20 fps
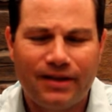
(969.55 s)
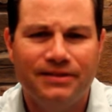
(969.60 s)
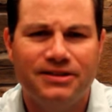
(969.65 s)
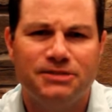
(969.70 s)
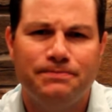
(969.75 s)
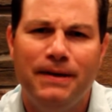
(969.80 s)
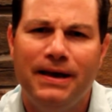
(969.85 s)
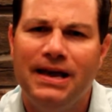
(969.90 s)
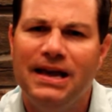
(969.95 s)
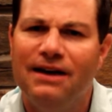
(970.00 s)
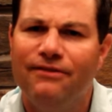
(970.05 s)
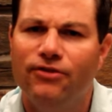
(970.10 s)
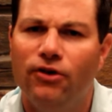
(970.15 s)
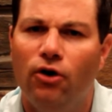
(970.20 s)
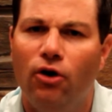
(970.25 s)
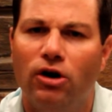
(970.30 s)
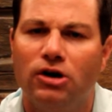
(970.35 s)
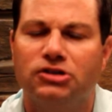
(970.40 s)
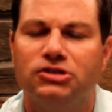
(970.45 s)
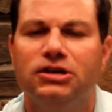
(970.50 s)
Speaking of the
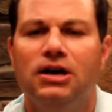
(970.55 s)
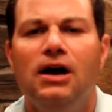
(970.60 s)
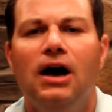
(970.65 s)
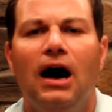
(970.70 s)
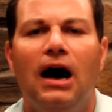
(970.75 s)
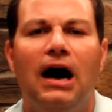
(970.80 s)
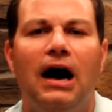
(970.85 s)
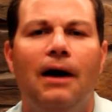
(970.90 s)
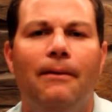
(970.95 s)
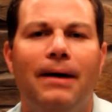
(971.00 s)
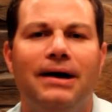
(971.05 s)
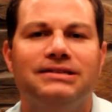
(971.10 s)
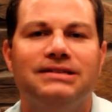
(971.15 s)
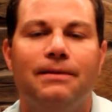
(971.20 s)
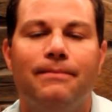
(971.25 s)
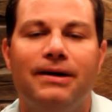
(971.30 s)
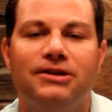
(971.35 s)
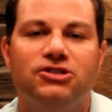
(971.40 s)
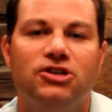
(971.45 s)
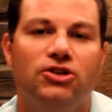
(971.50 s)
hooks, as
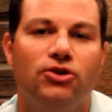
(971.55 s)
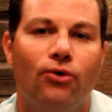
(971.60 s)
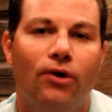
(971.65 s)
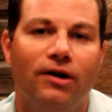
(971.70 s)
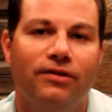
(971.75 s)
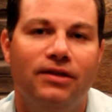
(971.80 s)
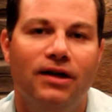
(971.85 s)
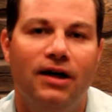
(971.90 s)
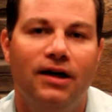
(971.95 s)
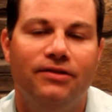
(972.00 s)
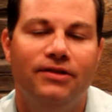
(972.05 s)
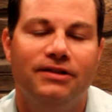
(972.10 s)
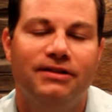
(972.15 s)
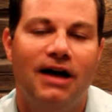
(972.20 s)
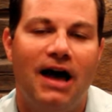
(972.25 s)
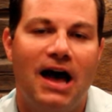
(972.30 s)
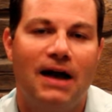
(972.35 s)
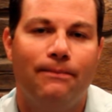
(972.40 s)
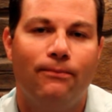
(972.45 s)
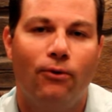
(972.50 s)
I mentioned during the
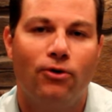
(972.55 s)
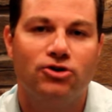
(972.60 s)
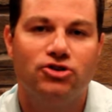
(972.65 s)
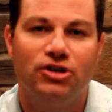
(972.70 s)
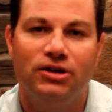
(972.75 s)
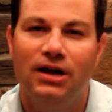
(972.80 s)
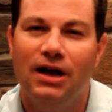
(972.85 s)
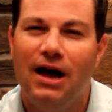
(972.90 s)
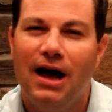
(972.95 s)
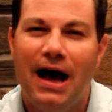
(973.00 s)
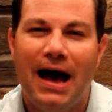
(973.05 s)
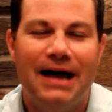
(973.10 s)
tying portion,